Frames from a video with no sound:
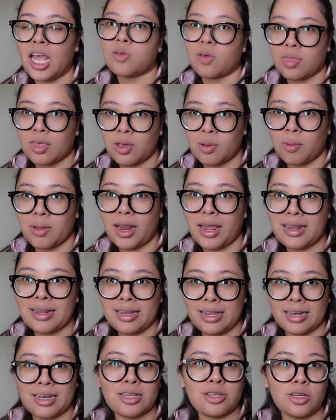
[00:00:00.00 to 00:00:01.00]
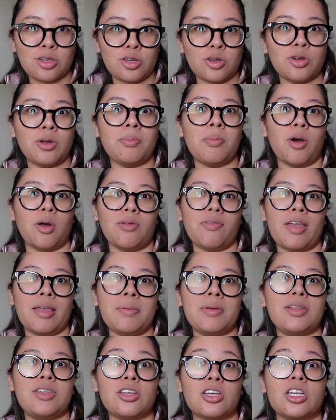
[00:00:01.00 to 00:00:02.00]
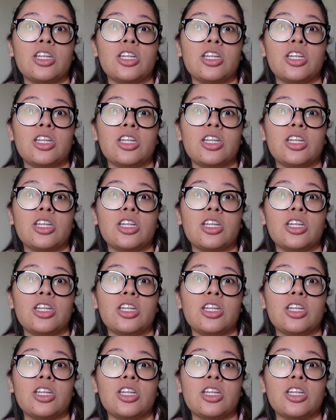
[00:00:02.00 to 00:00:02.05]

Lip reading: So I think what I needed to do to motivate me to